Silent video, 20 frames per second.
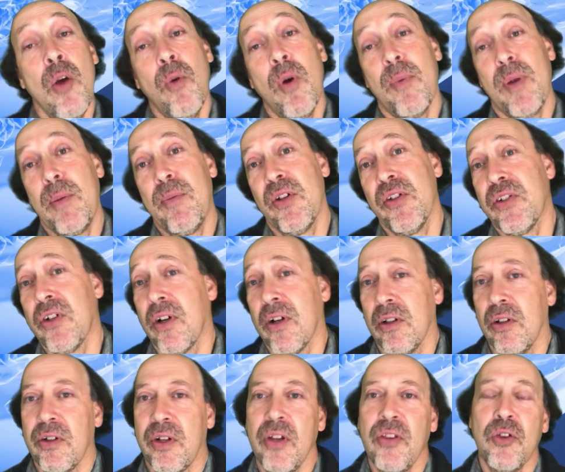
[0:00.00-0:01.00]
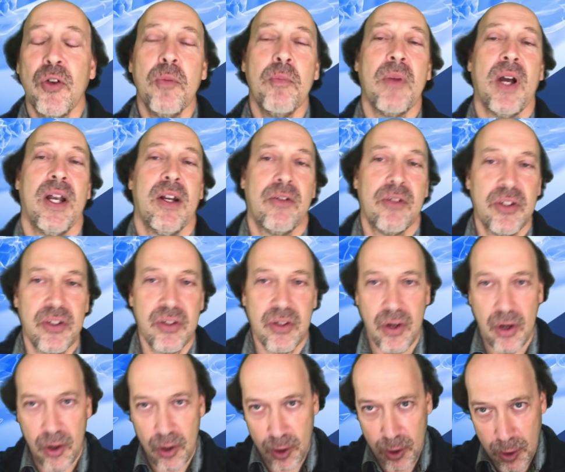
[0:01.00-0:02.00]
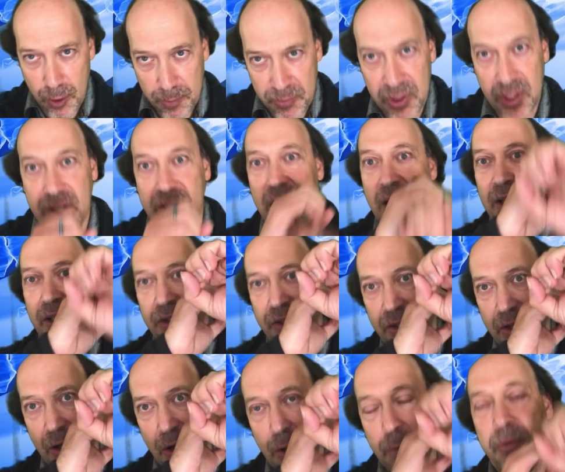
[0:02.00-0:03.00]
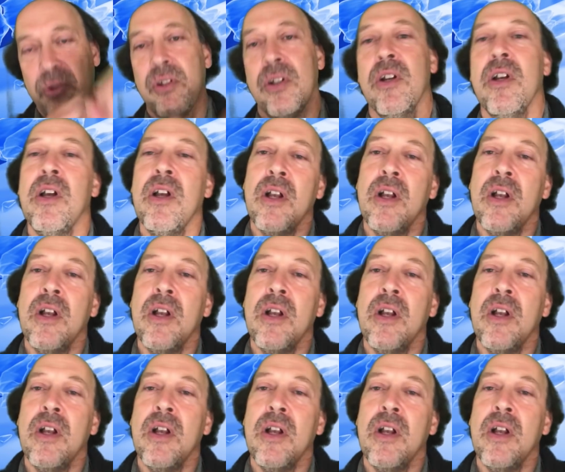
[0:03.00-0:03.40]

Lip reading: where people started looking through microscopes and telescopes,